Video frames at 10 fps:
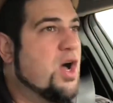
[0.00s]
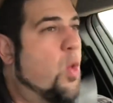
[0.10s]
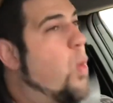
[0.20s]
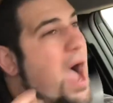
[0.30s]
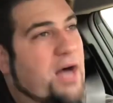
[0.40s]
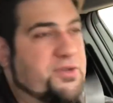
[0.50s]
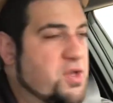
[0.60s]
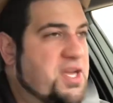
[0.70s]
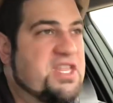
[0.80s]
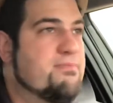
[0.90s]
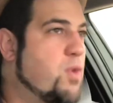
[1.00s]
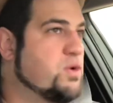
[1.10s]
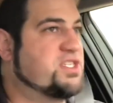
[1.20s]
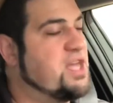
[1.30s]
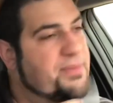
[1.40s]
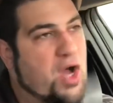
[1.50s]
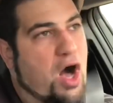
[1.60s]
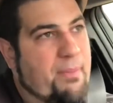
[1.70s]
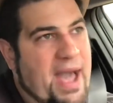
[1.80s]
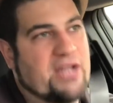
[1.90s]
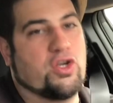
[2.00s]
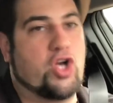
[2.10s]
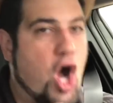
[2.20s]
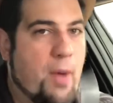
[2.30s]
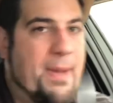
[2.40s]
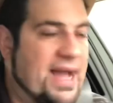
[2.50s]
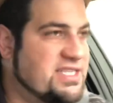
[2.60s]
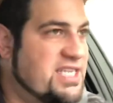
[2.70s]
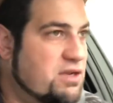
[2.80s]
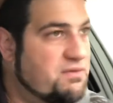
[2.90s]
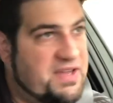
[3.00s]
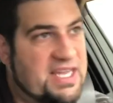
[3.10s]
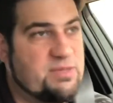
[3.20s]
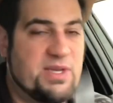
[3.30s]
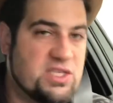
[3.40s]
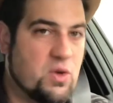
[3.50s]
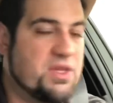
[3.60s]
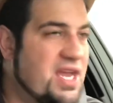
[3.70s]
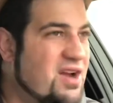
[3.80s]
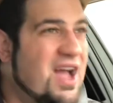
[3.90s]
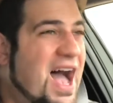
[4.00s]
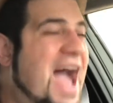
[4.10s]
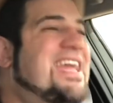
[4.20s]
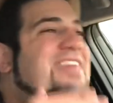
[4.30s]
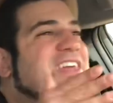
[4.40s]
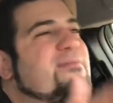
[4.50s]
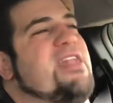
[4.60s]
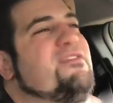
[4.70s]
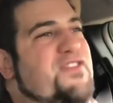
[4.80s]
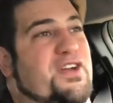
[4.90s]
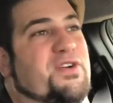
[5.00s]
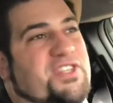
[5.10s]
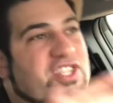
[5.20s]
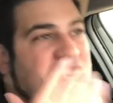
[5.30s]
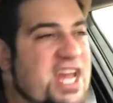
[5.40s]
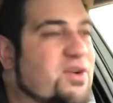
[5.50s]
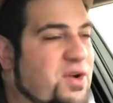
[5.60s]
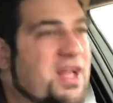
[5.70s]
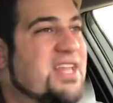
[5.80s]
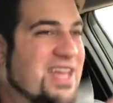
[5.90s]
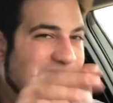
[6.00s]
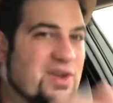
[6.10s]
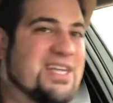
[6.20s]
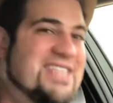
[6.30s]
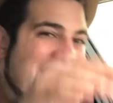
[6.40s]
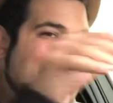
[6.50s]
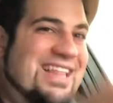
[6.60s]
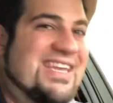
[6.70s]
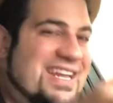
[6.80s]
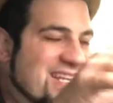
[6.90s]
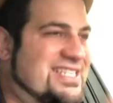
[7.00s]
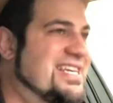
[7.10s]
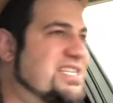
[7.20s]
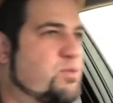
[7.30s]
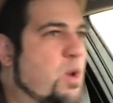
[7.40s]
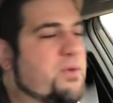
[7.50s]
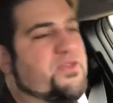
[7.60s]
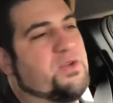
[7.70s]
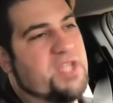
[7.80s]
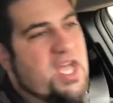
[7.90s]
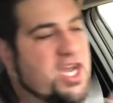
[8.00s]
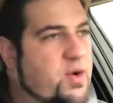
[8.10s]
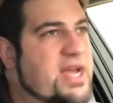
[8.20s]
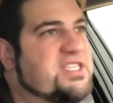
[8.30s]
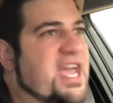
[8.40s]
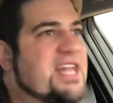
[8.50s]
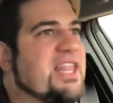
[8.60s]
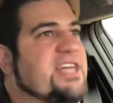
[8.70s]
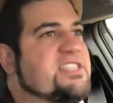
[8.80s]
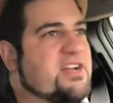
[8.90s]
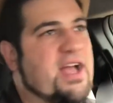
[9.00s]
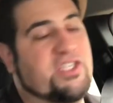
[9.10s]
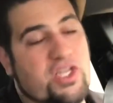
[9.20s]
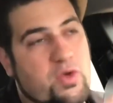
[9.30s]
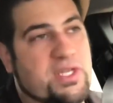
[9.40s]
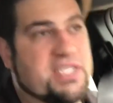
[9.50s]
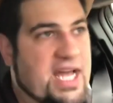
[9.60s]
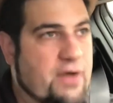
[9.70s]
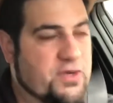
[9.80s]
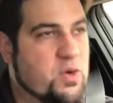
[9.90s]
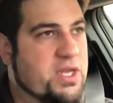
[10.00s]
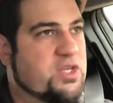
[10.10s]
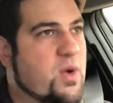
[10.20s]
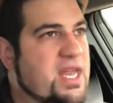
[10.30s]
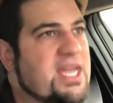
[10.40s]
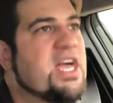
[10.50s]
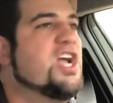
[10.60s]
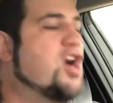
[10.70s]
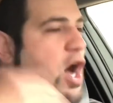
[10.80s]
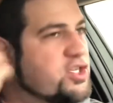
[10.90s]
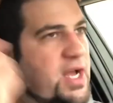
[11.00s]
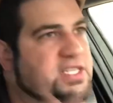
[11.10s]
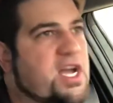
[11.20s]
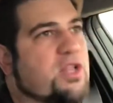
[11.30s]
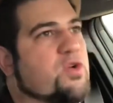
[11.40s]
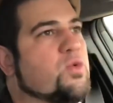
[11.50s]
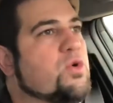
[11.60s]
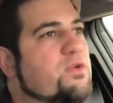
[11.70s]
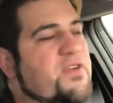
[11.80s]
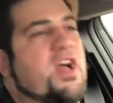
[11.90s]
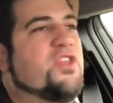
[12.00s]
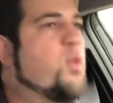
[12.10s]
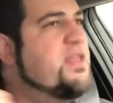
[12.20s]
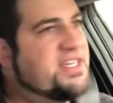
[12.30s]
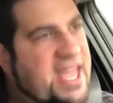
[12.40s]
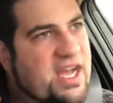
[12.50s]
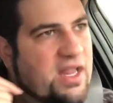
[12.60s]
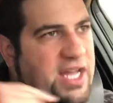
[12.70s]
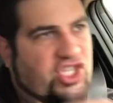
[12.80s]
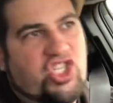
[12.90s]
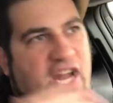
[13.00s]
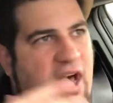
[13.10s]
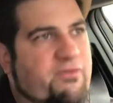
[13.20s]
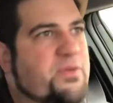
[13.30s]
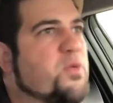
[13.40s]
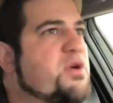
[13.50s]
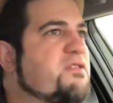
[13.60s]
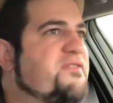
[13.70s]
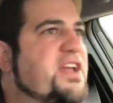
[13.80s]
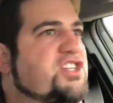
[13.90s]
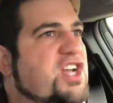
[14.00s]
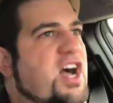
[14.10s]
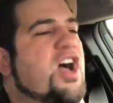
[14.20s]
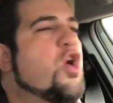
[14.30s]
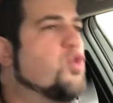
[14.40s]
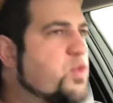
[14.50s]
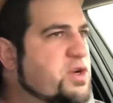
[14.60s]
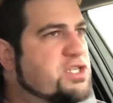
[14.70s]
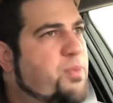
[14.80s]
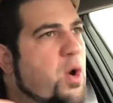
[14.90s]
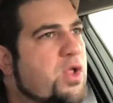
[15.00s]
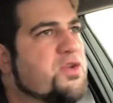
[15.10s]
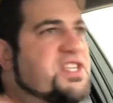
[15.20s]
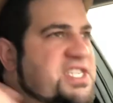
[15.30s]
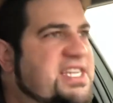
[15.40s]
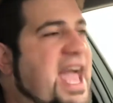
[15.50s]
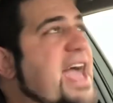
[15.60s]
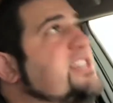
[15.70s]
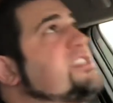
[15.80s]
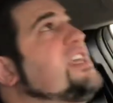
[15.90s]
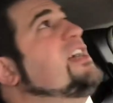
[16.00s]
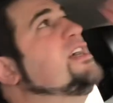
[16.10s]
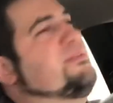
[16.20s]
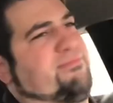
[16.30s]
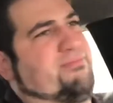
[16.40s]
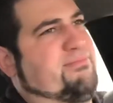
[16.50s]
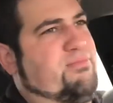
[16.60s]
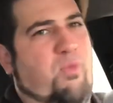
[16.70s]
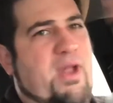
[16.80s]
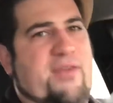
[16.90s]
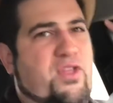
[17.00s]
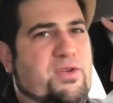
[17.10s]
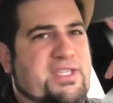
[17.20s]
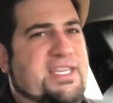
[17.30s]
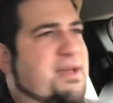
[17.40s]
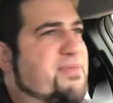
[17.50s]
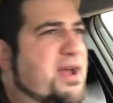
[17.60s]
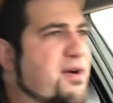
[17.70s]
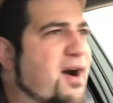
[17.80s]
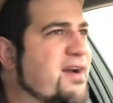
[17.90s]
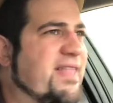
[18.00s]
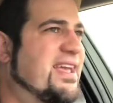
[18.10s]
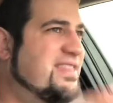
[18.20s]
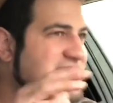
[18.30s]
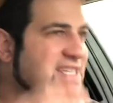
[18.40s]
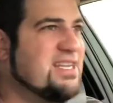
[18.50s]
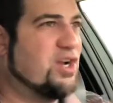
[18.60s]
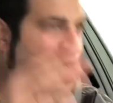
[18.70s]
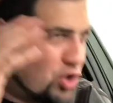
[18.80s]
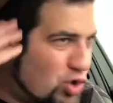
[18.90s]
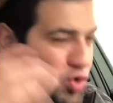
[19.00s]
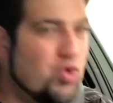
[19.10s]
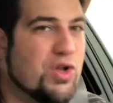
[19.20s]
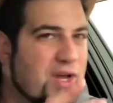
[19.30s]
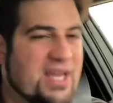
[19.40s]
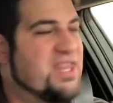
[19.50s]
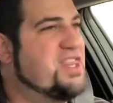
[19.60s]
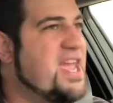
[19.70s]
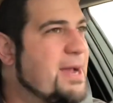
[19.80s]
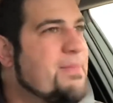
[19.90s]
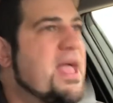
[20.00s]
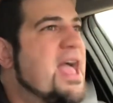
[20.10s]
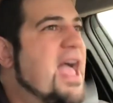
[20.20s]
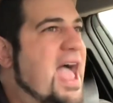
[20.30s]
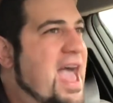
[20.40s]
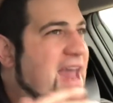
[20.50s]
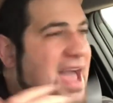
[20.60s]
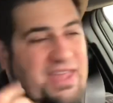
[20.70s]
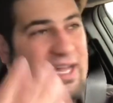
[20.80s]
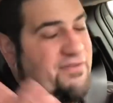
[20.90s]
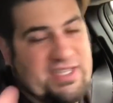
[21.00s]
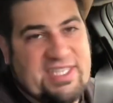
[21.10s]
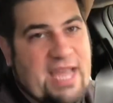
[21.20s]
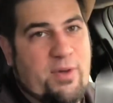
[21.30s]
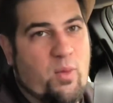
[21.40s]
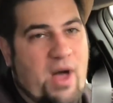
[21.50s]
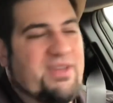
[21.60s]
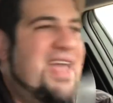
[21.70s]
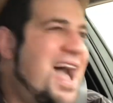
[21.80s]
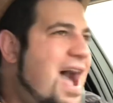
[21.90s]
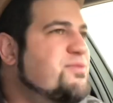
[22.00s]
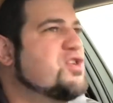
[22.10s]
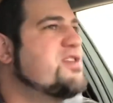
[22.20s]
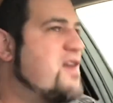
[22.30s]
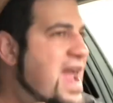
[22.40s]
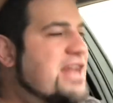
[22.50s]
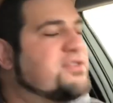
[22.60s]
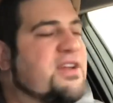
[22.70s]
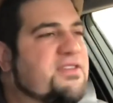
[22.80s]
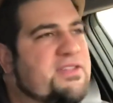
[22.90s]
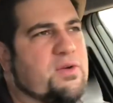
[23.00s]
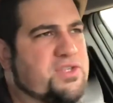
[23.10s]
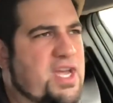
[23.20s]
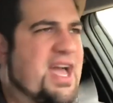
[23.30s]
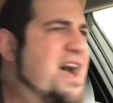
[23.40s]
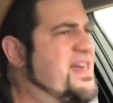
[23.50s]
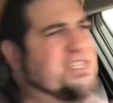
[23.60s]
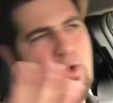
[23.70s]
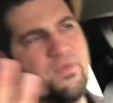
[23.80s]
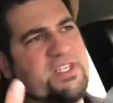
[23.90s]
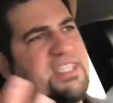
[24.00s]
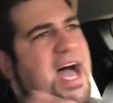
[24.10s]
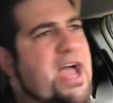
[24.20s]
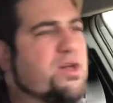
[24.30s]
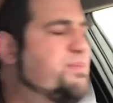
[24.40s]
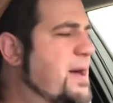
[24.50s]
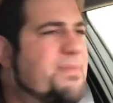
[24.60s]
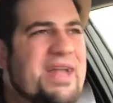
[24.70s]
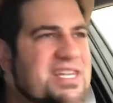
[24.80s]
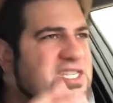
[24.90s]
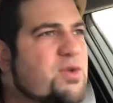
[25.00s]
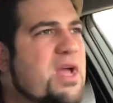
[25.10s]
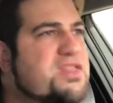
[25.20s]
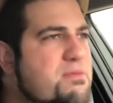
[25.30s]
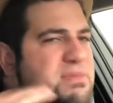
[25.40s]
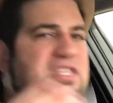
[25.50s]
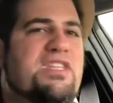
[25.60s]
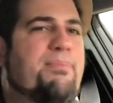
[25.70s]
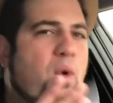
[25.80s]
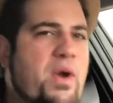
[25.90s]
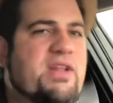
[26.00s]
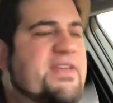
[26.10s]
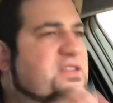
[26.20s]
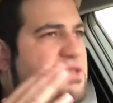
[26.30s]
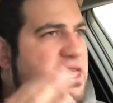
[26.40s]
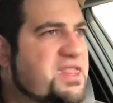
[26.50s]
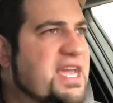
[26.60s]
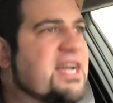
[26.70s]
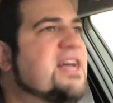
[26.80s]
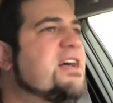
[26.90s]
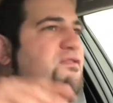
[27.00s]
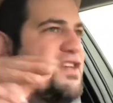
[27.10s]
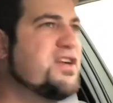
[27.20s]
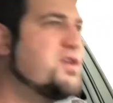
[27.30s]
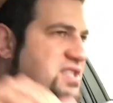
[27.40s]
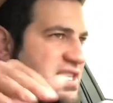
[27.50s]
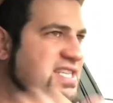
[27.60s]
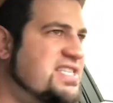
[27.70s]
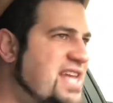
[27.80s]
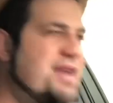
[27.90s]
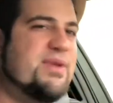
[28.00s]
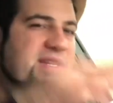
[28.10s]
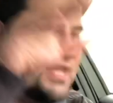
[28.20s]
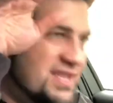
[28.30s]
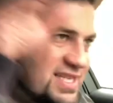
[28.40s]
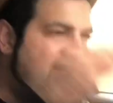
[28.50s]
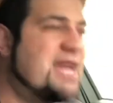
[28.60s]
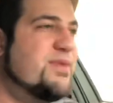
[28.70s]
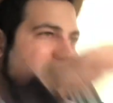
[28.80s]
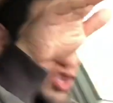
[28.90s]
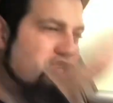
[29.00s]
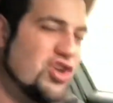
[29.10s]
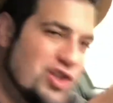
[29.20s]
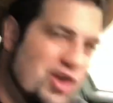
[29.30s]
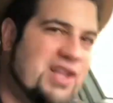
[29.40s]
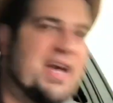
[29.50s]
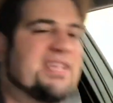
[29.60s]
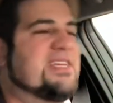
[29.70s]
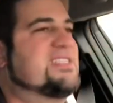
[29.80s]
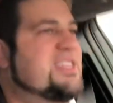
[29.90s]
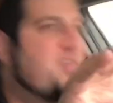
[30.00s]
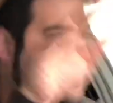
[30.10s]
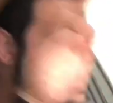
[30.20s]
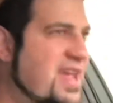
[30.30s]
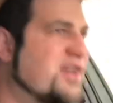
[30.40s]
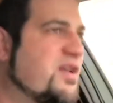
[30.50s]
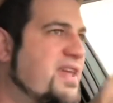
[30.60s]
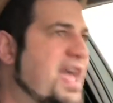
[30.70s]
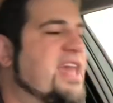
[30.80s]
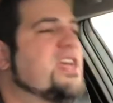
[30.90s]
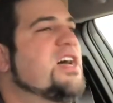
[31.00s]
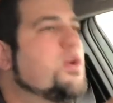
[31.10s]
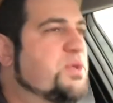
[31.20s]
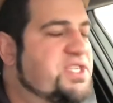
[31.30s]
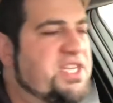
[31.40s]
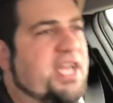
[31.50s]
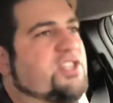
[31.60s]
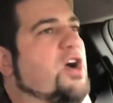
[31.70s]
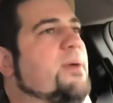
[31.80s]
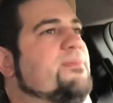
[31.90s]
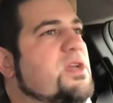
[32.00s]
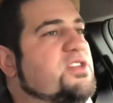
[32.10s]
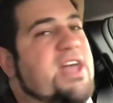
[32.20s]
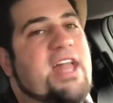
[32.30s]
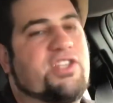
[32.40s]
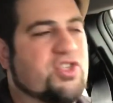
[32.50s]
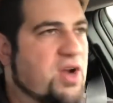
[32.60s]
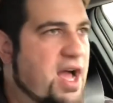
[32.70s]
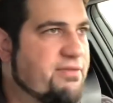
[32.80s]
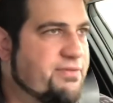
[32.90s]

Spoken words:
Wilder looking than most subcompact or compact CUVs being sold here. I can't think of any vehicles in general that look as alien as this. What with those crazy headlights that are actually newly styled for 2020, contrast color roof, the way the taillights jut out from the rear fascia, the rear spoiler, the stance, whatever those things up there are. Like, this is a cool looking thing. And I think it fits the segment well. Yeah, I'm sure there are haters out there that will say, oh, that's overstyled, but I disagree. I think they're missing the point if that's what they think. Vehicles in this segment should look like this, and they hit the nail on the head with the CHR. So how does it drive?